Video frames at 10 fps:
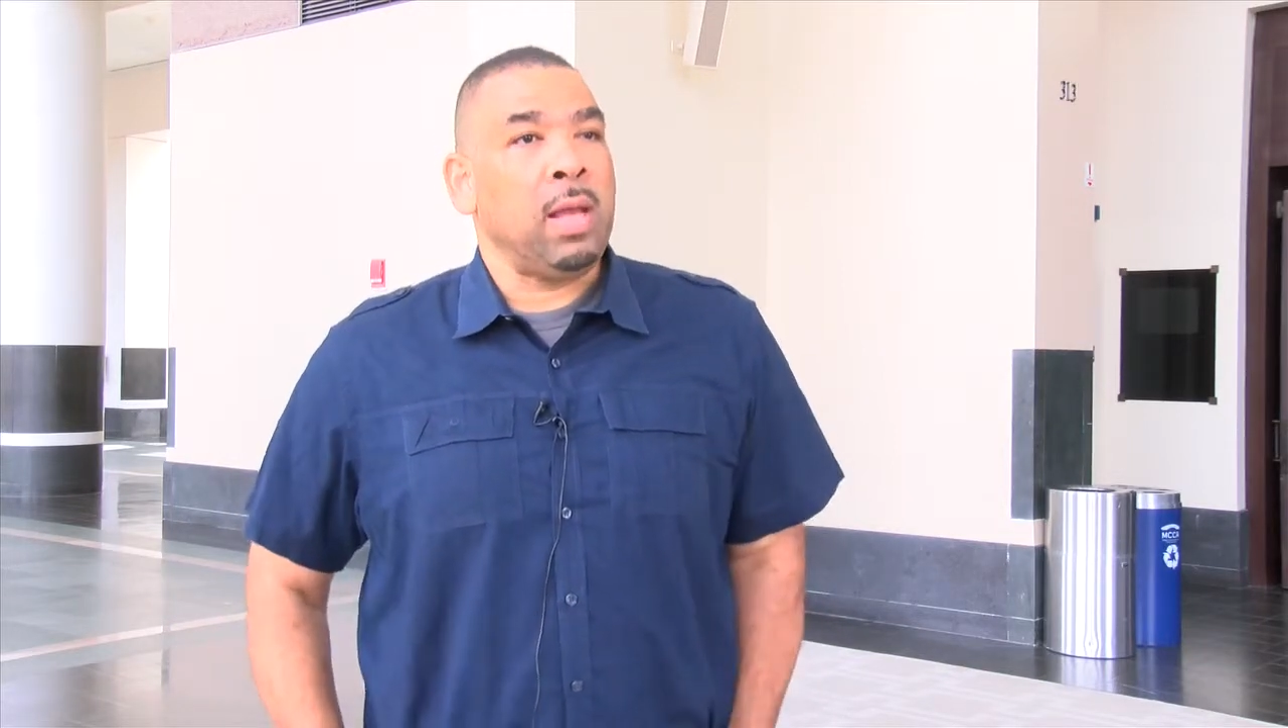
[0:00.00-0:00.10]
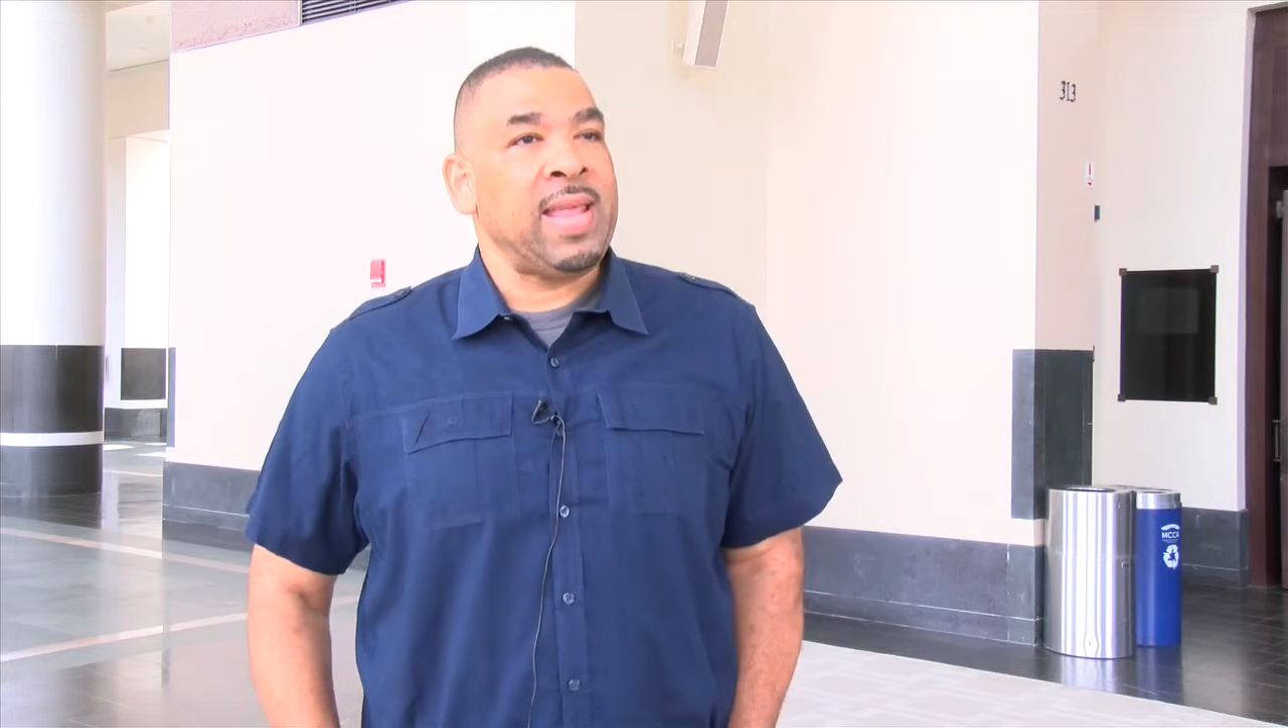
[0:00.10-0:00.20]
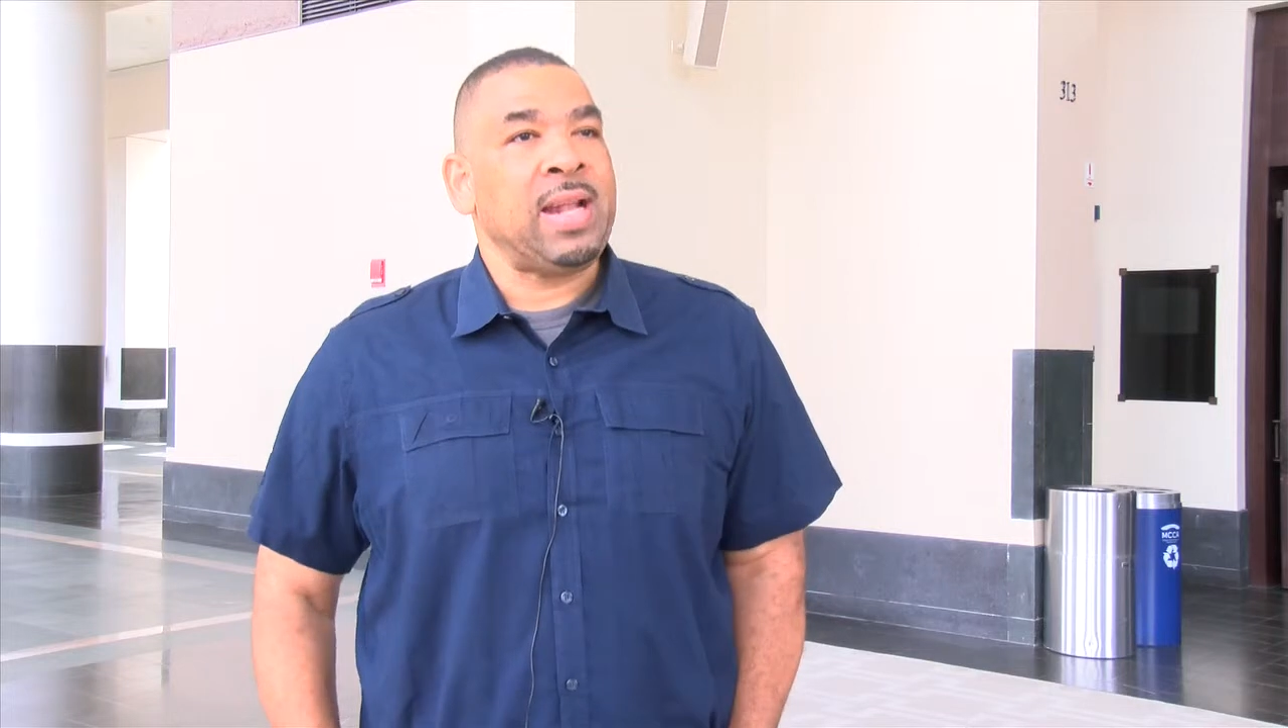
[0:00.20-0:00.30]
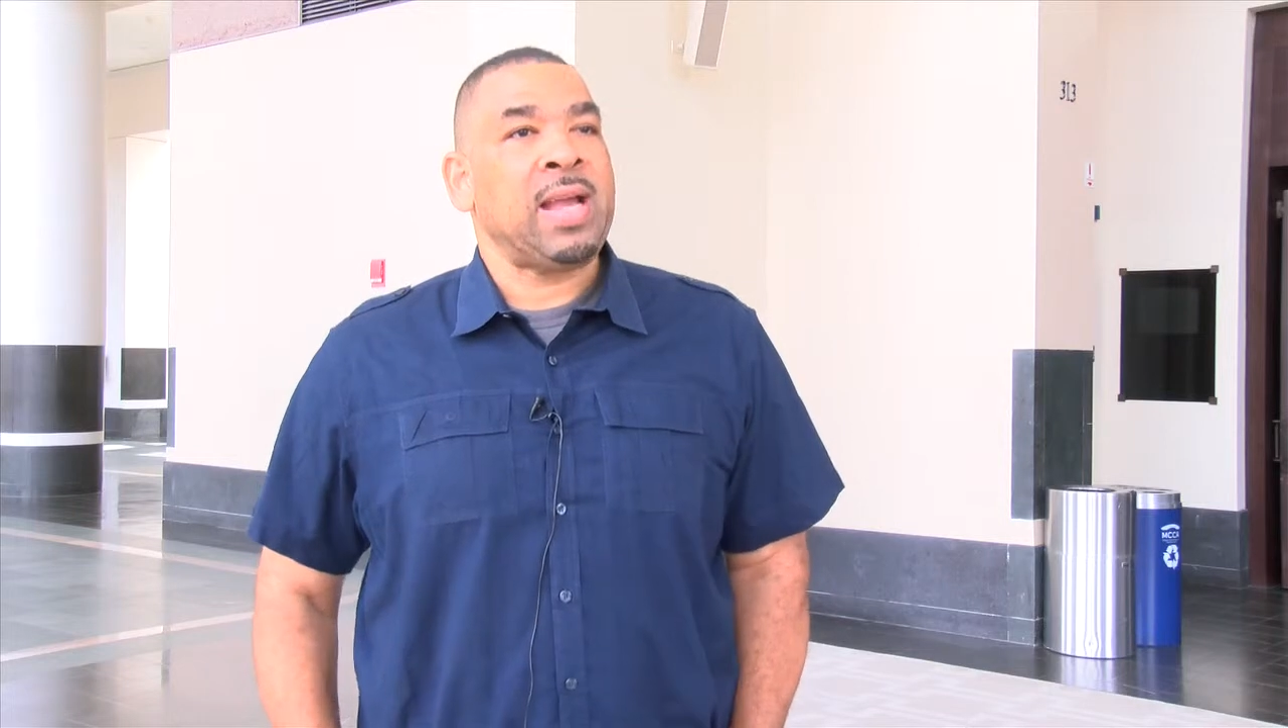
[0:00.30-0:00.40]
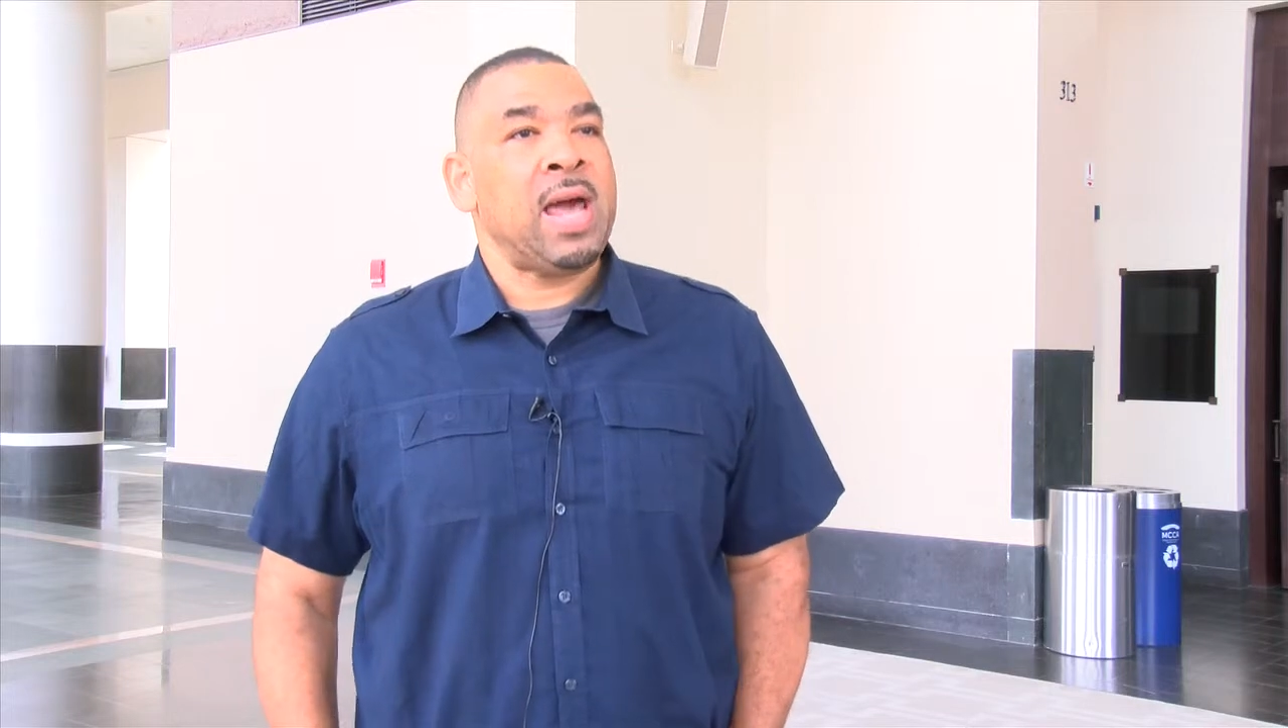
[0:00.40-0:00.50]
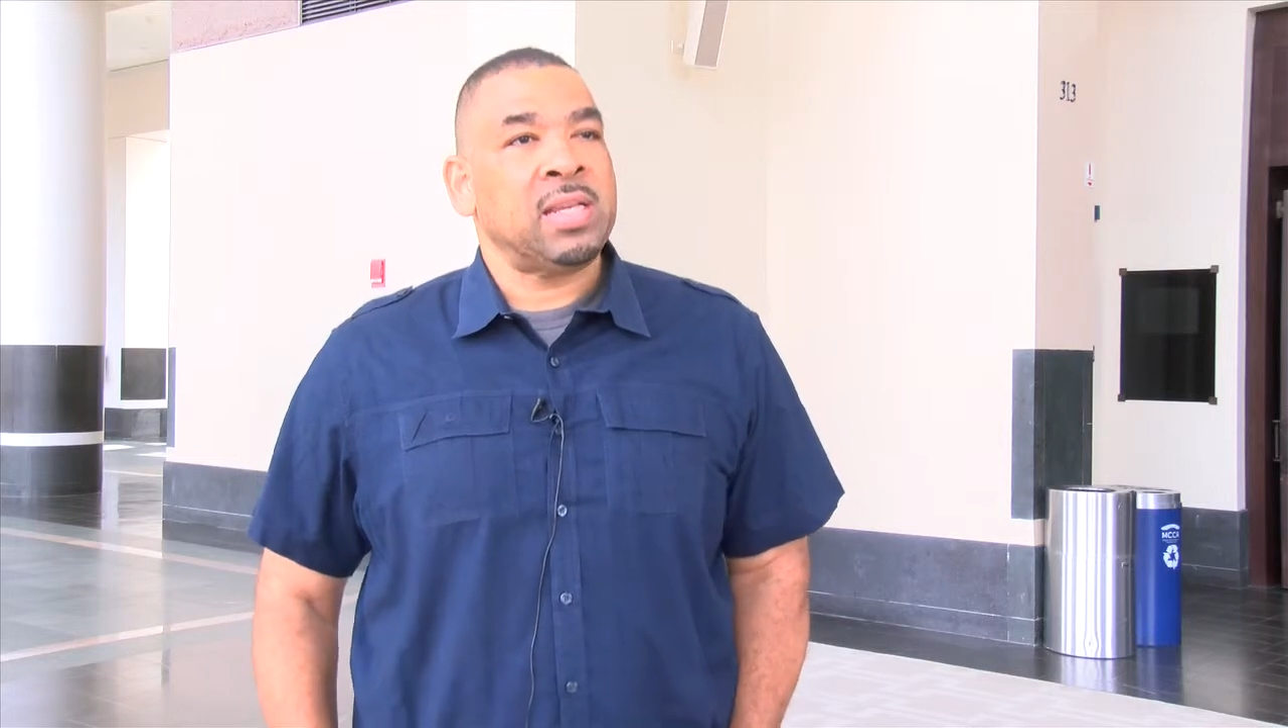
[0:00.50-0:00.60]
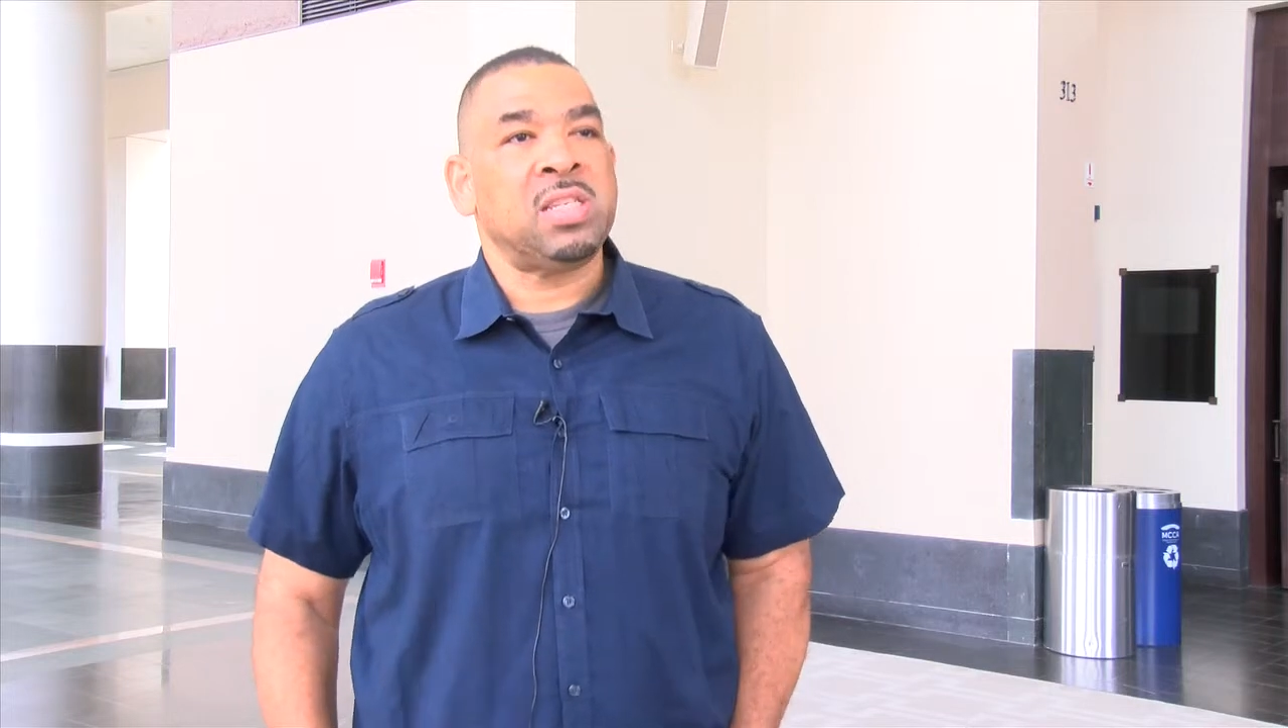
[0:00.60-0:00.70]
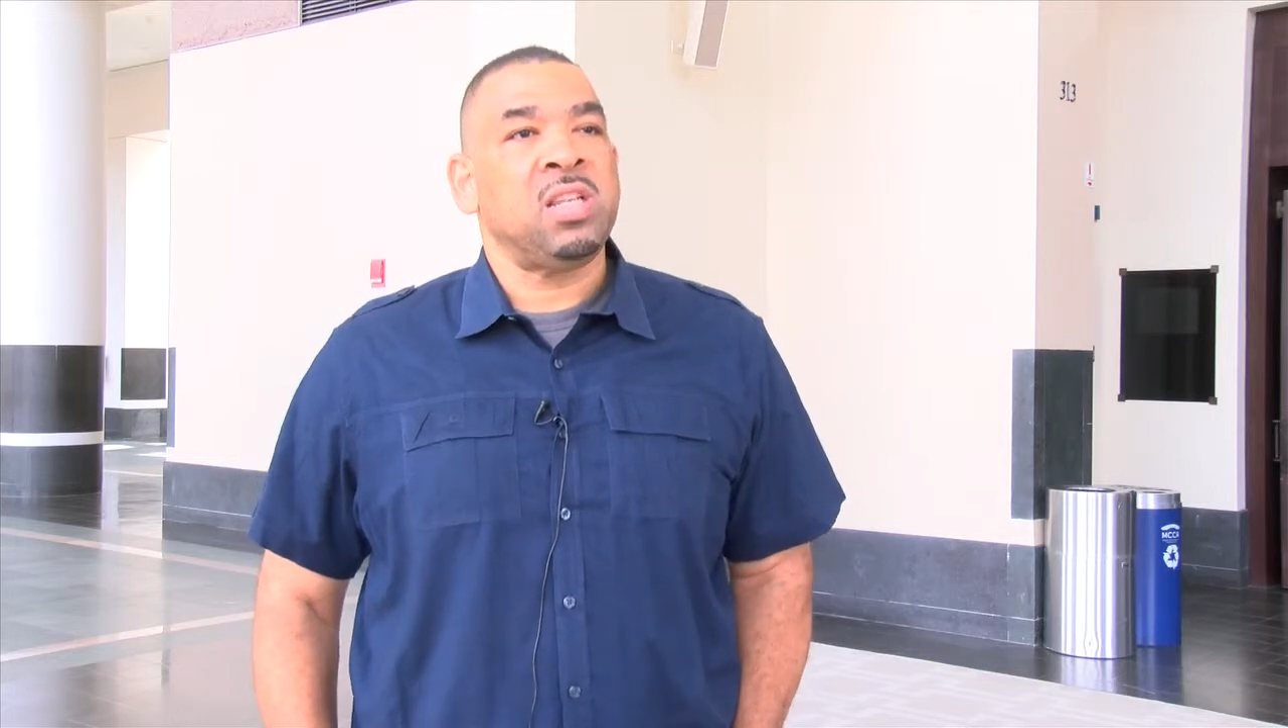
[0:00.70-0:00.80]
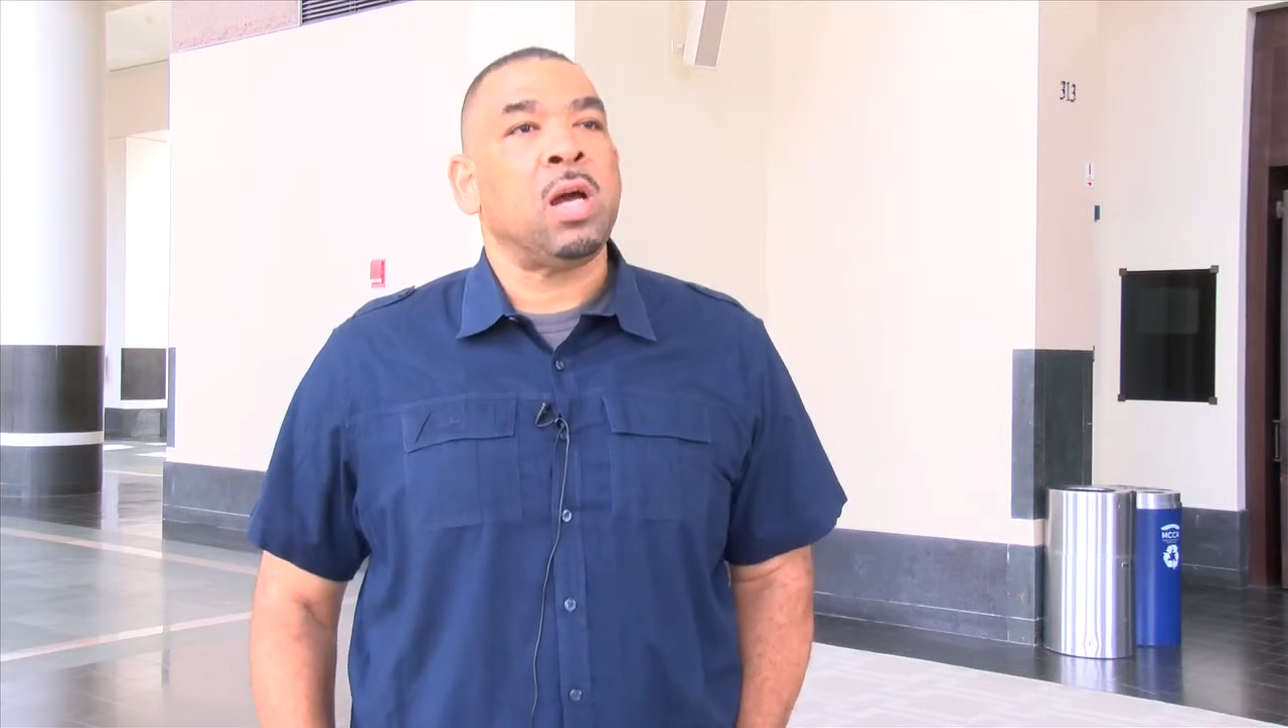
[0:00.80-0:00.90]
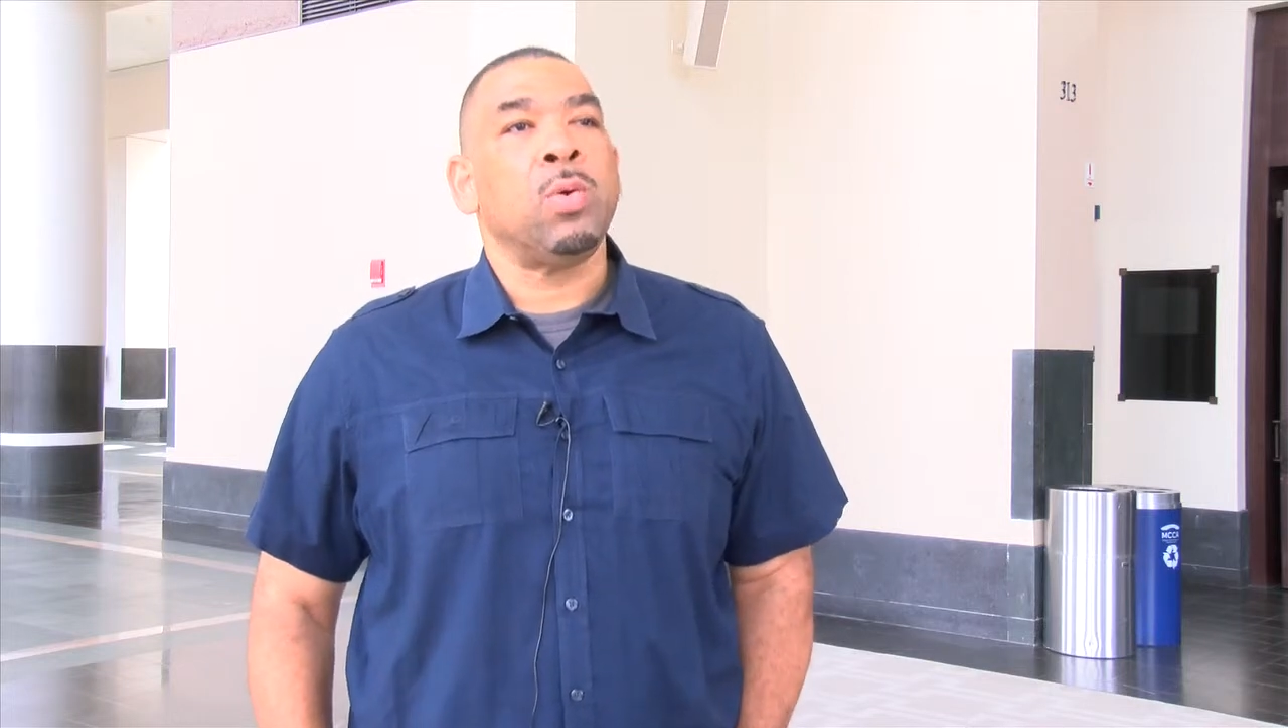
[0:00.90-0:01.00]
and that kind of
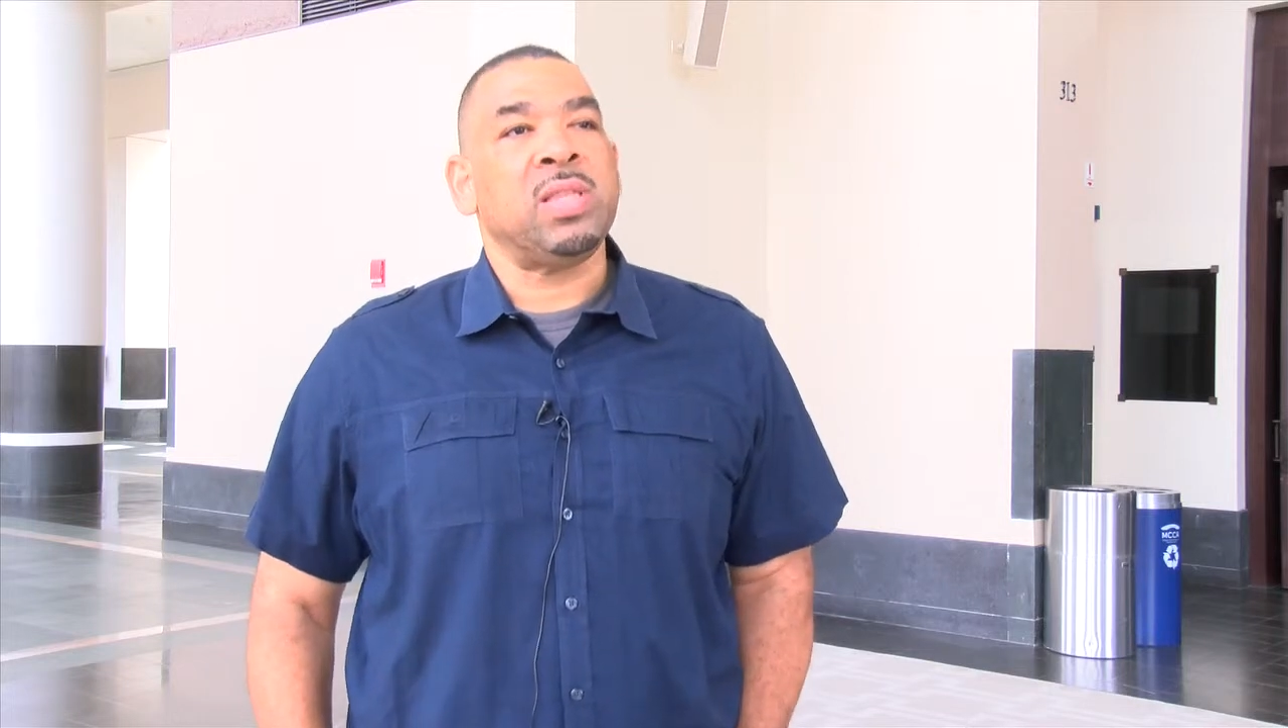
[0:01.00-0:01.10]
stuck